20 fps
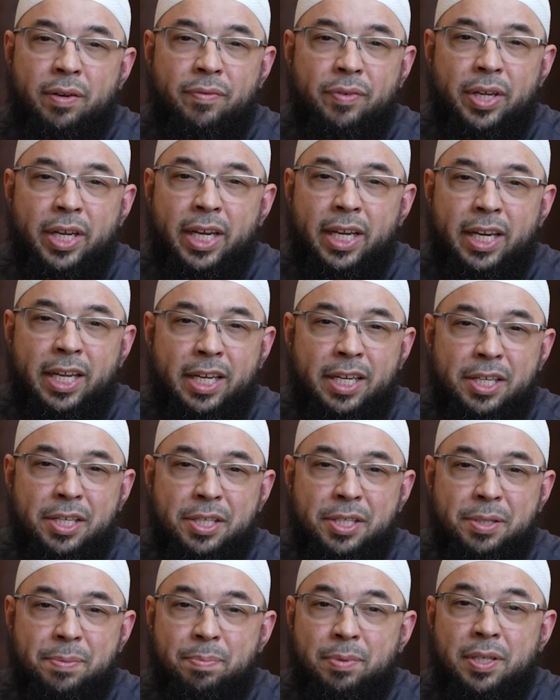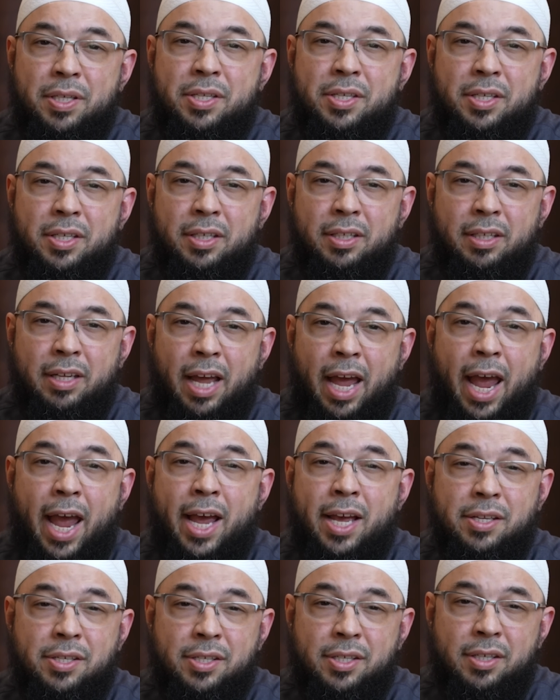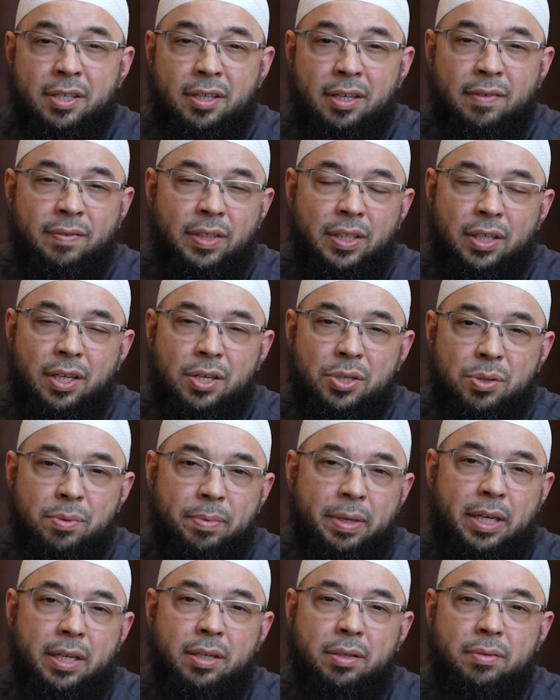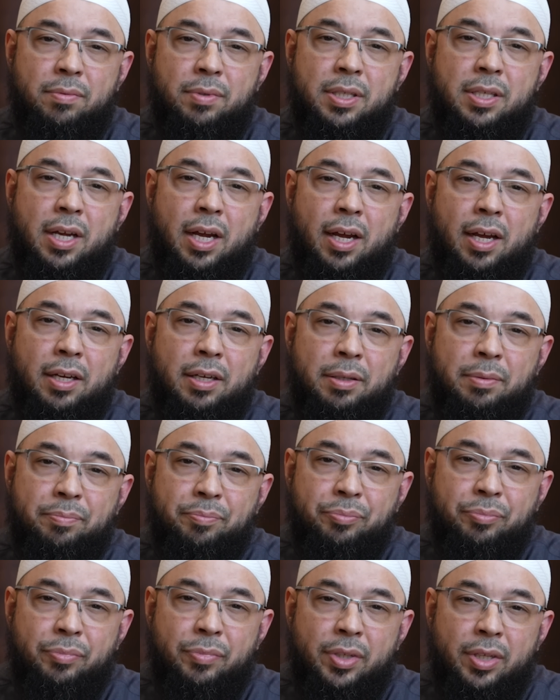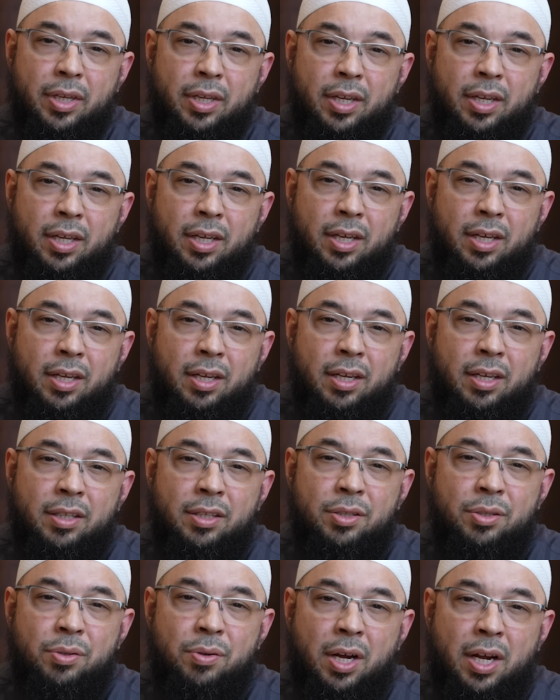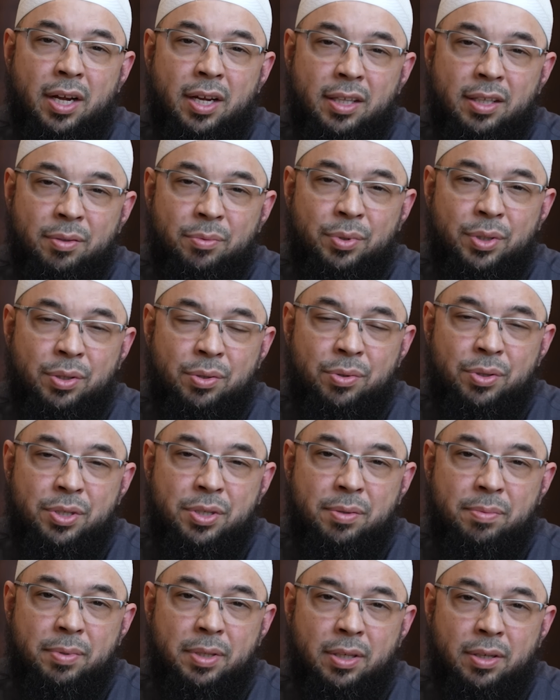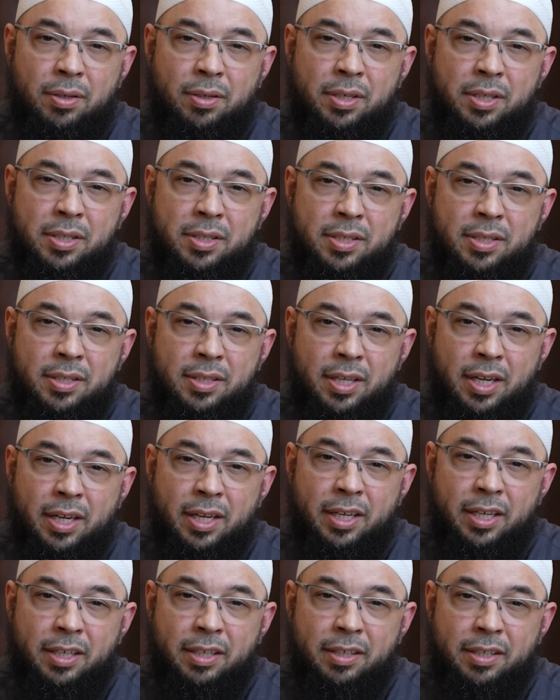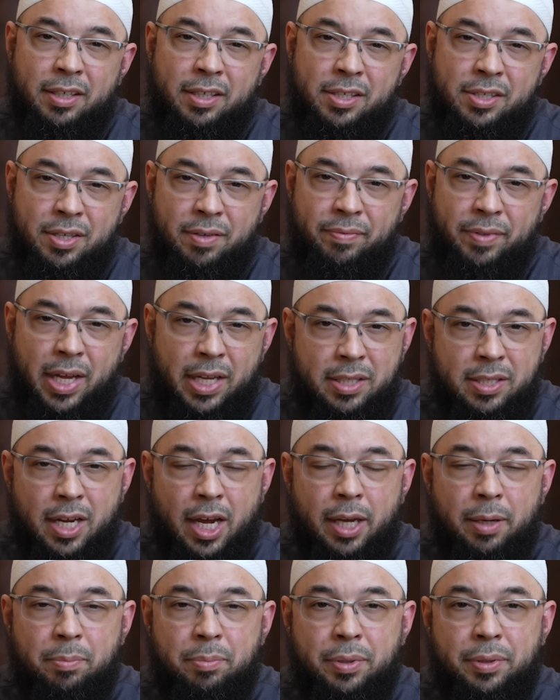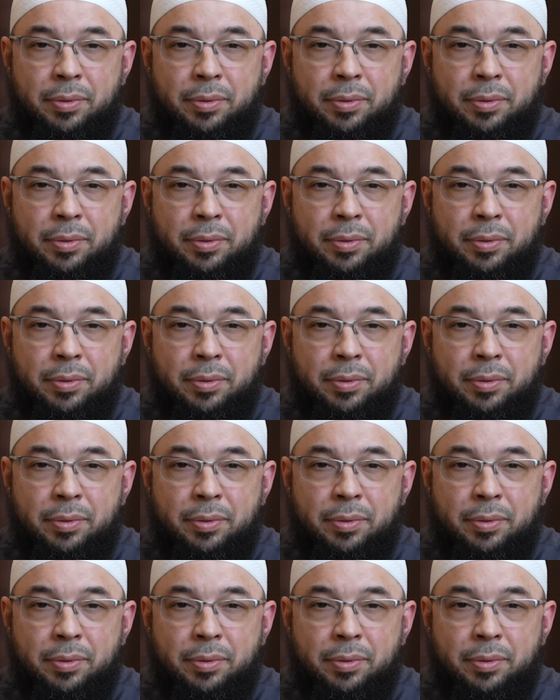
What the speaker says: of any explicit ask of Allah subhanahu wa ta'ala. And the dua that we're going to be learning today is of that type.